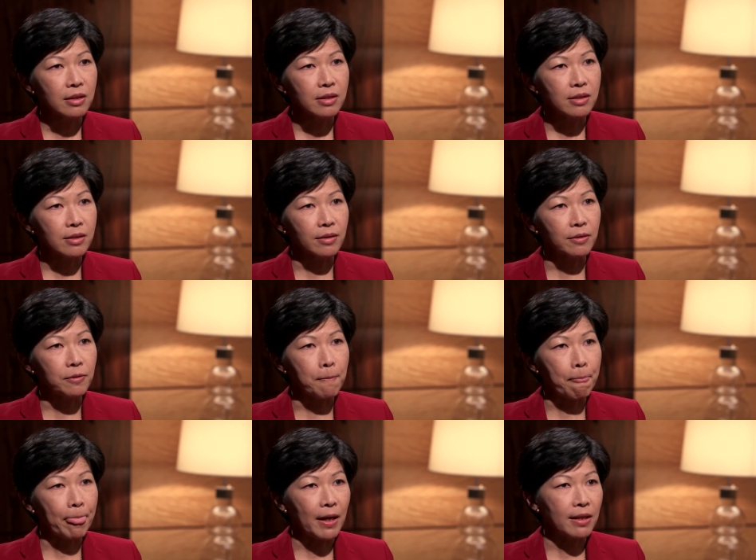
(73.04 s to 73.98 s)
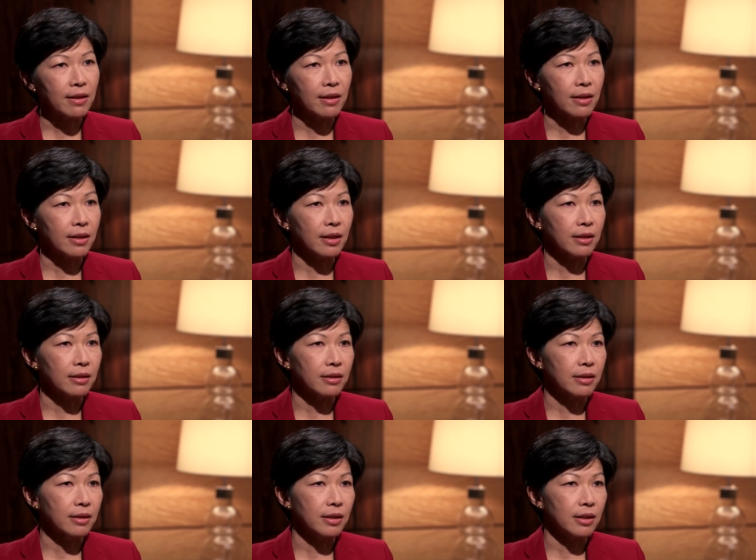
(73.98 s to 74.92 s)
So I think that
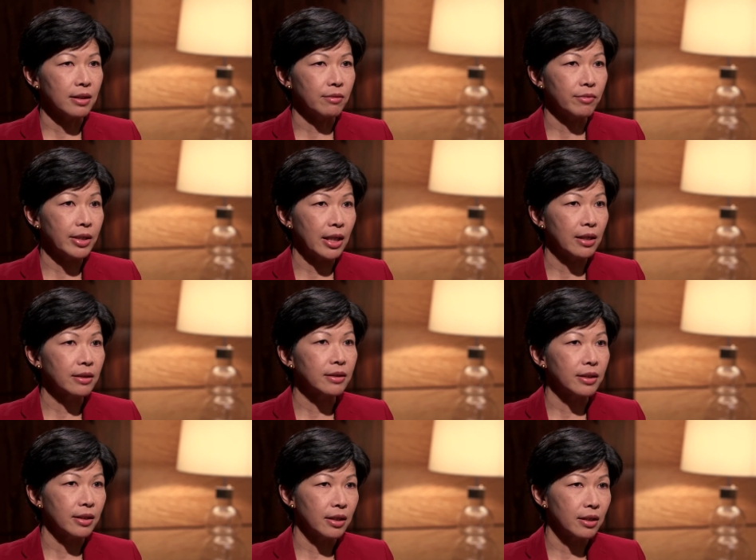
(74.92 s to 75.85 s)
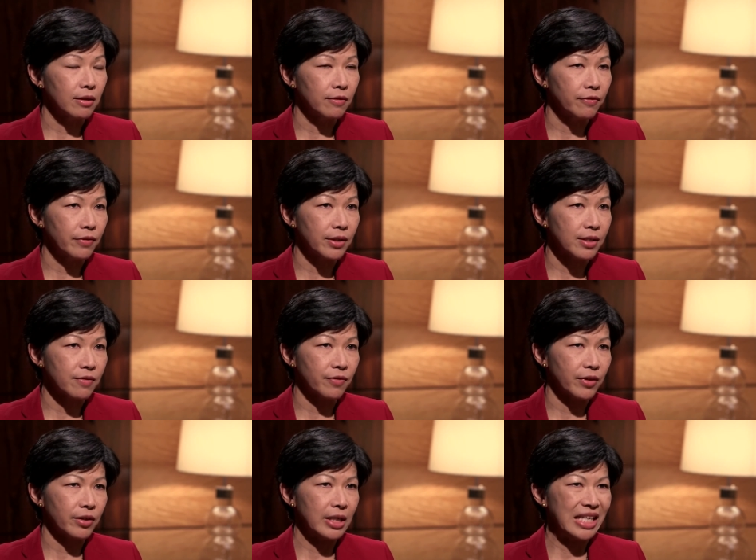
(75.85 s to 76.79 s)
the reality of this
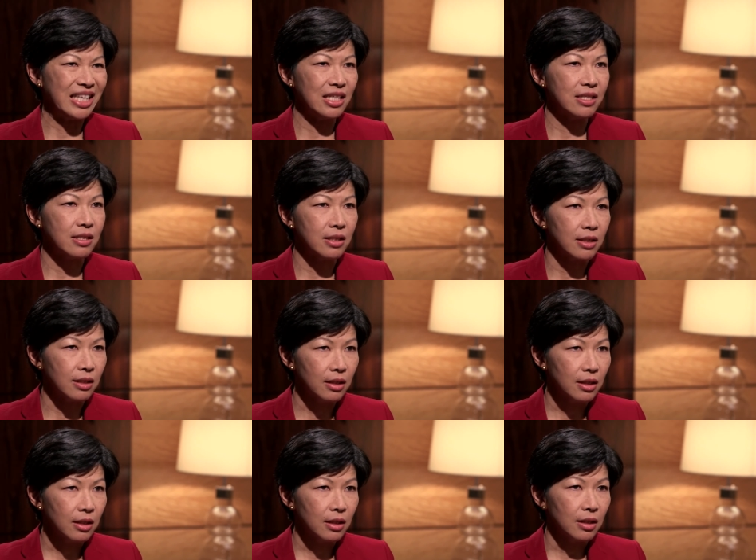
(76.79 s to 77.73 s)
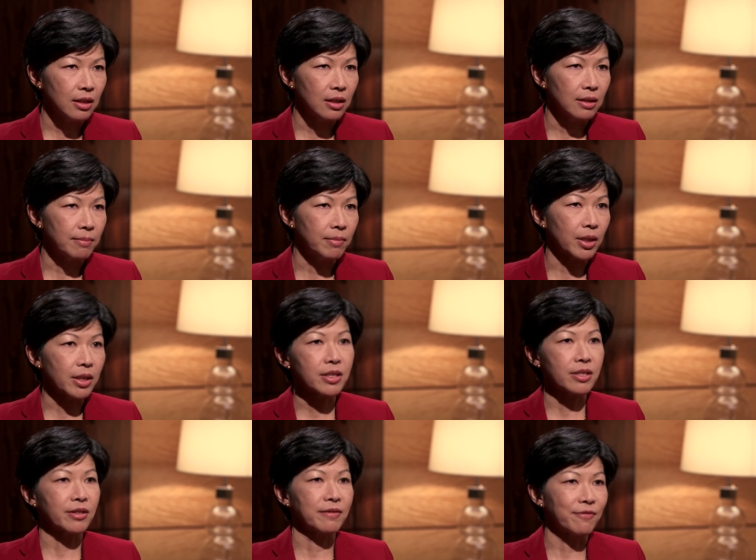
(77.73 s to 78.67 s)
very easy uh,
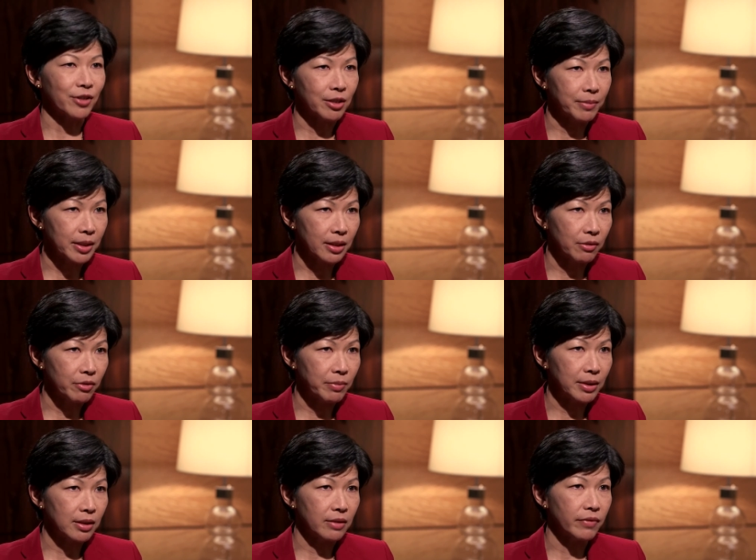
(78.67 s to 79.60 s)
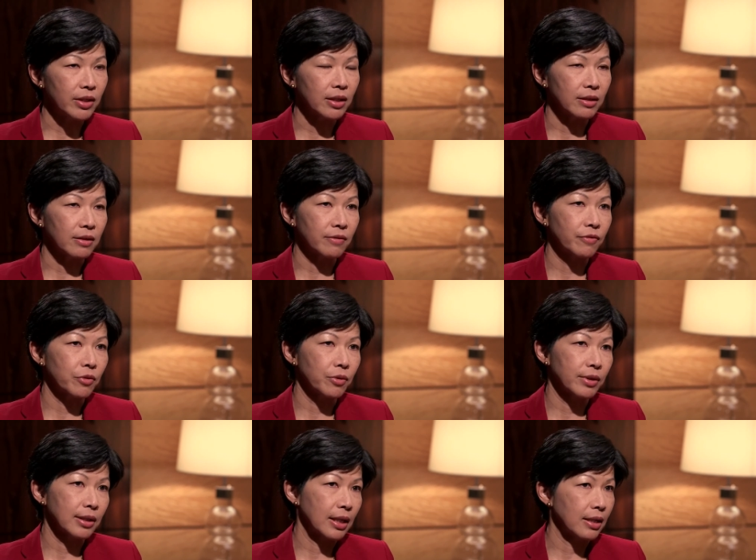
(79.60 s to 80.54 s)
monetary environment that we've been living in
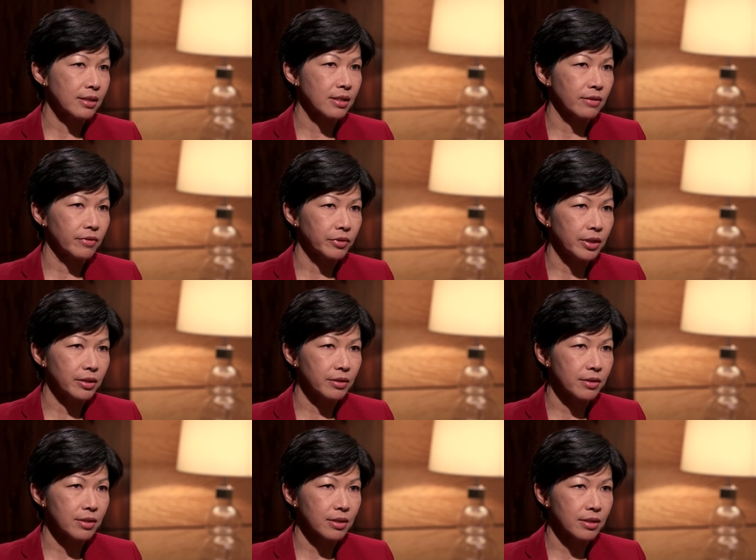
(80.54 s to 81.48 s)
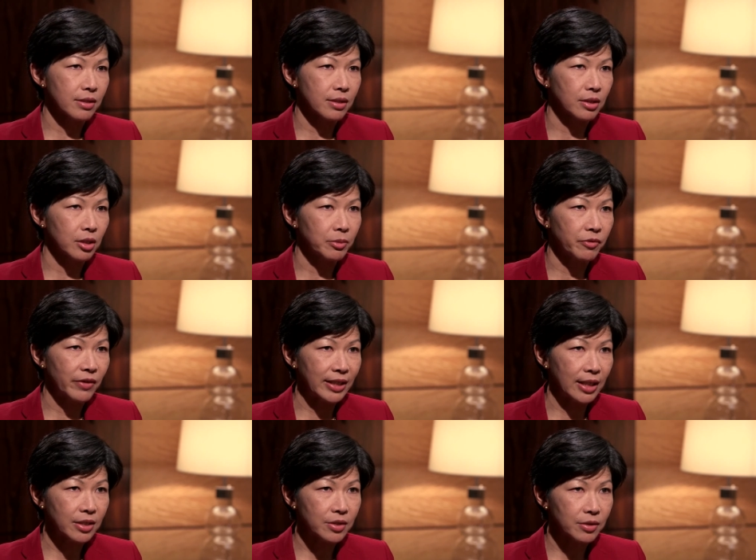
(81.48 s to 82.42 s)
for the last several years since the global
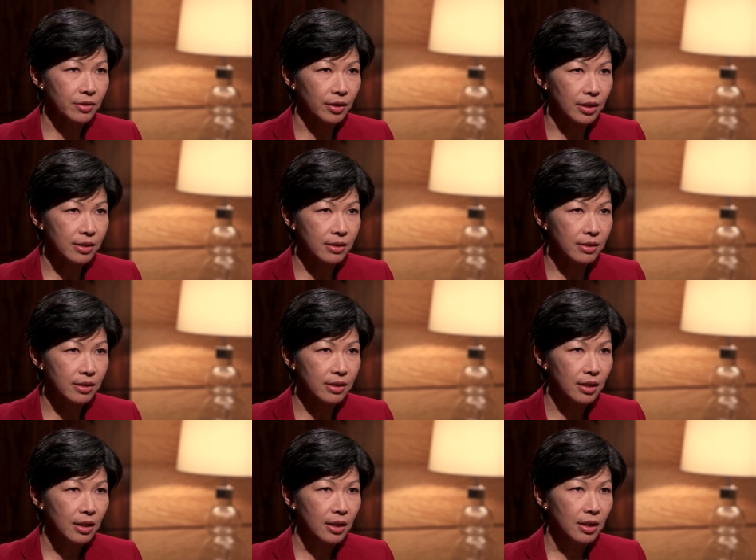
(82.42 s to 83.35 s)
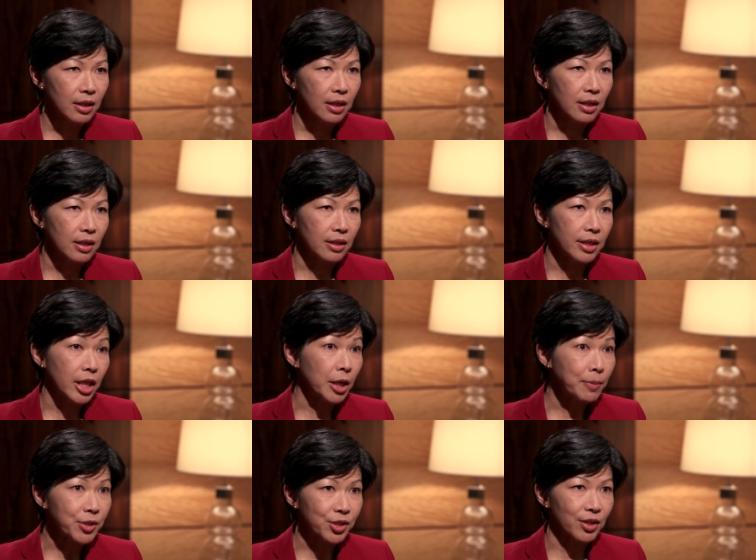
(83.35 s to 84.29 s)
financial crisis, uh, the
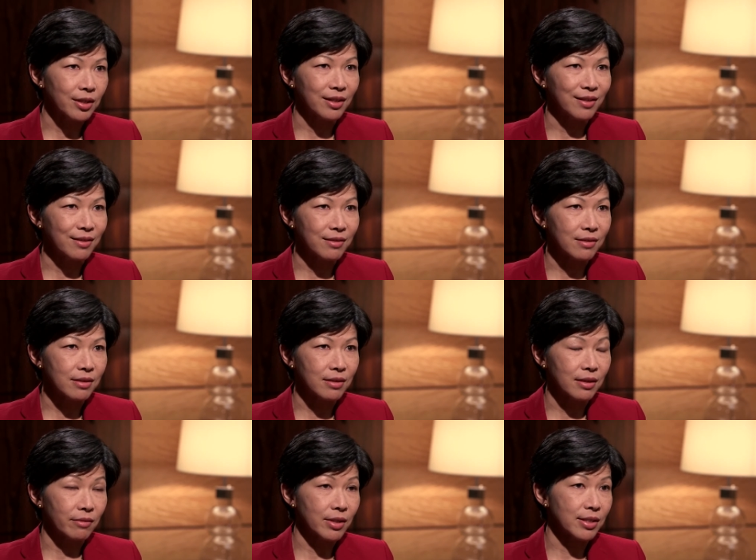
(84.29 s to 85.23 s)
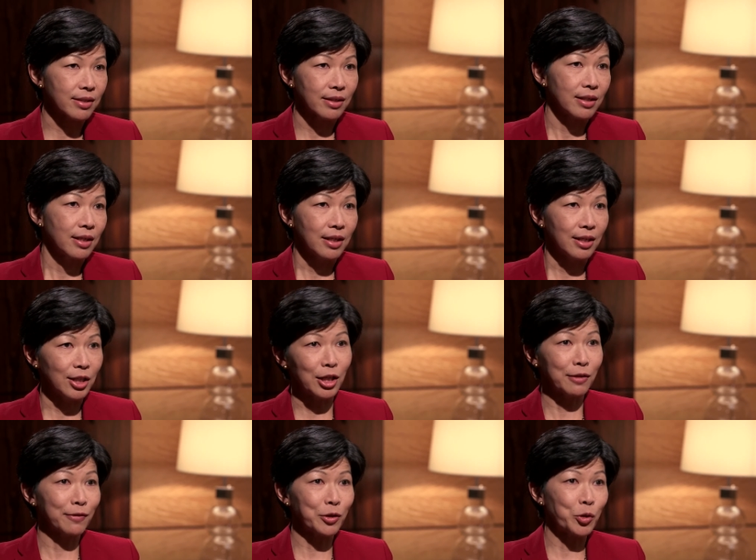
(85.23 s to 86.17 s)
upshot is there is a
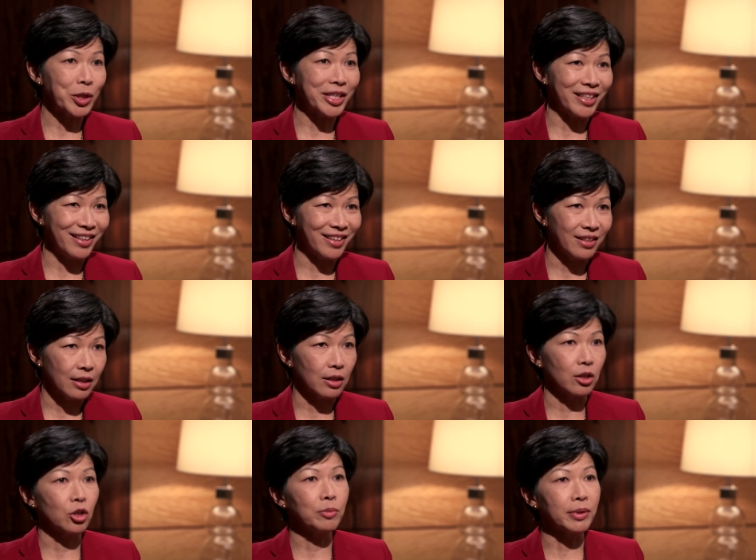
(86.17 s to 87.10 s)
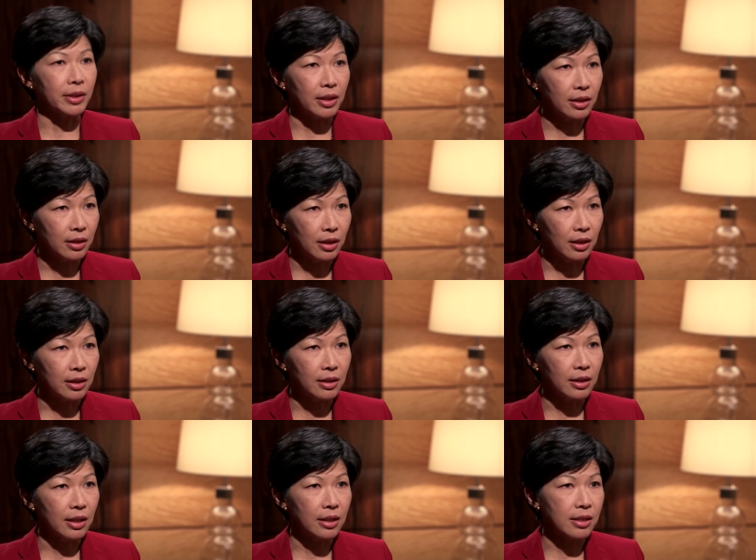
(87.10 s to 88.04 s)
lot of liquidity globally,
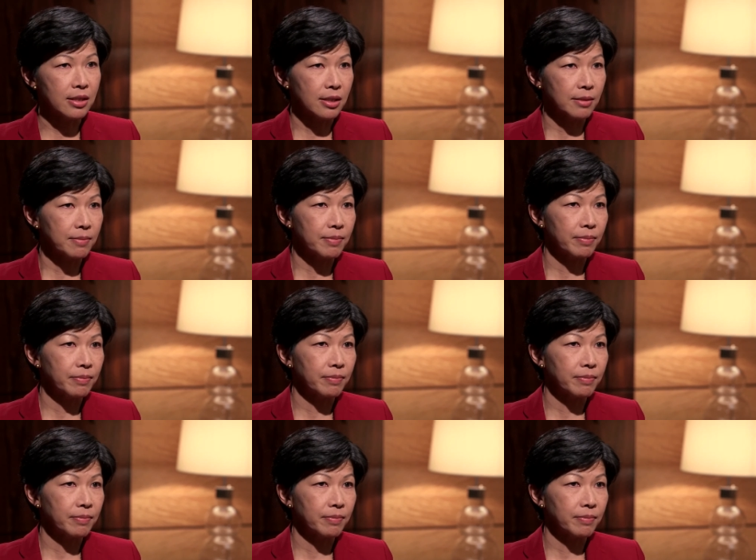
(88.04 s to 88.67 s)
uh, and in some